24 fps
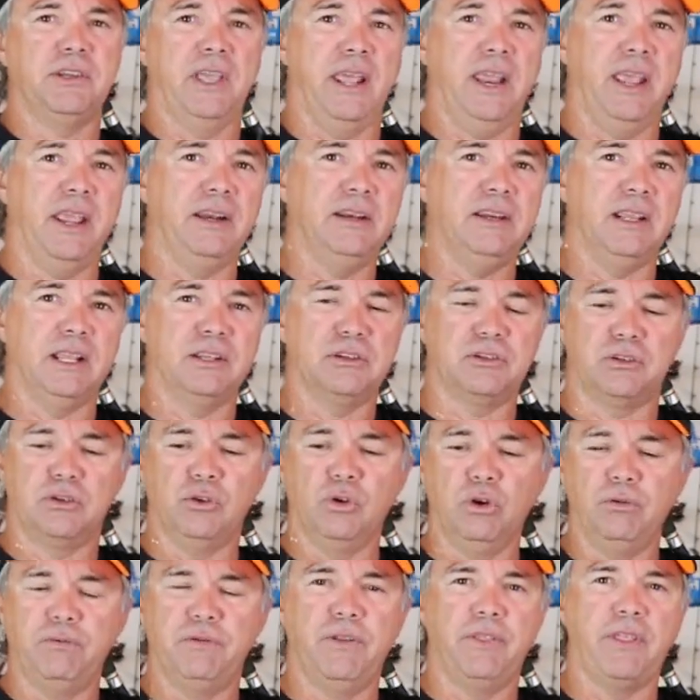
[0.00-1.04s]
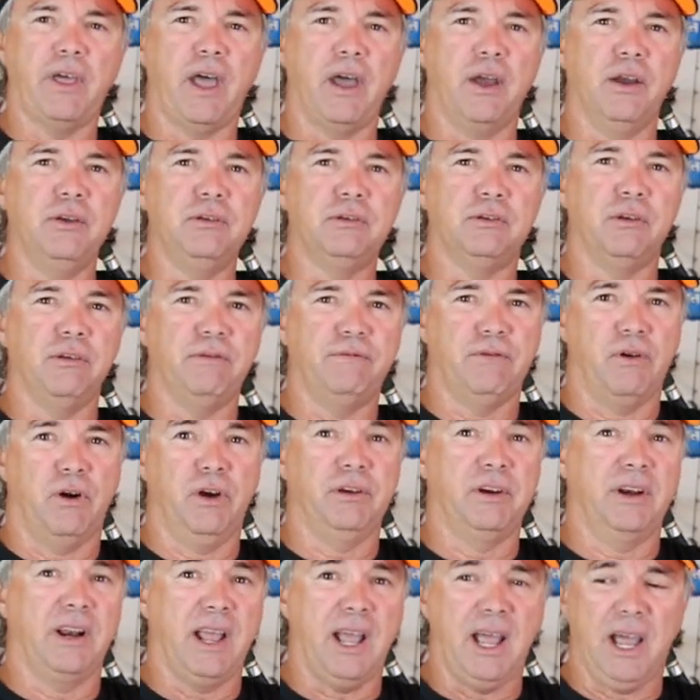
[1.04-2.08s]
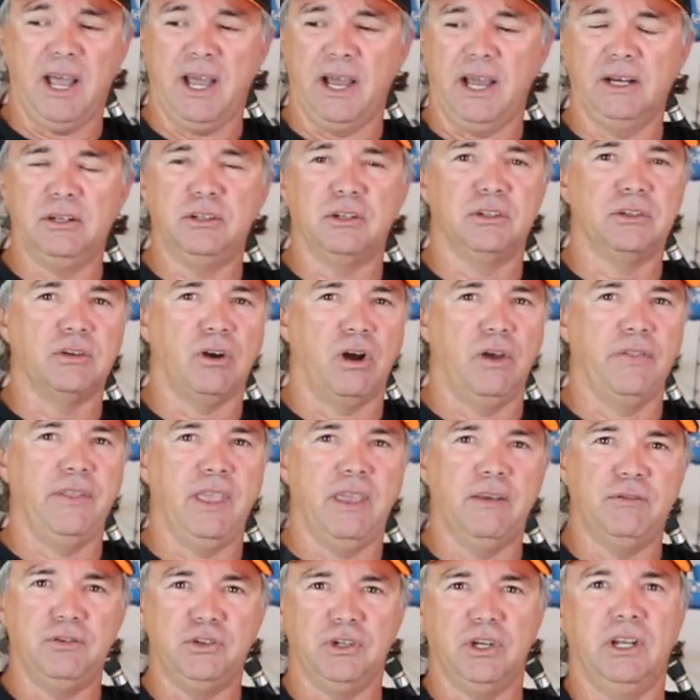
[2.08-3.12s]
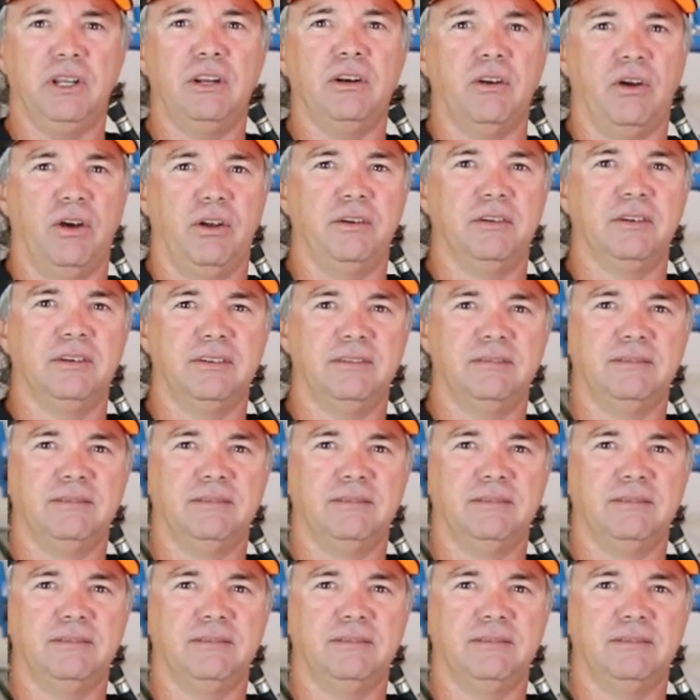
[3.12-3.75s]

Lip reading: and it's good for those who find it hard to tie the FG knot.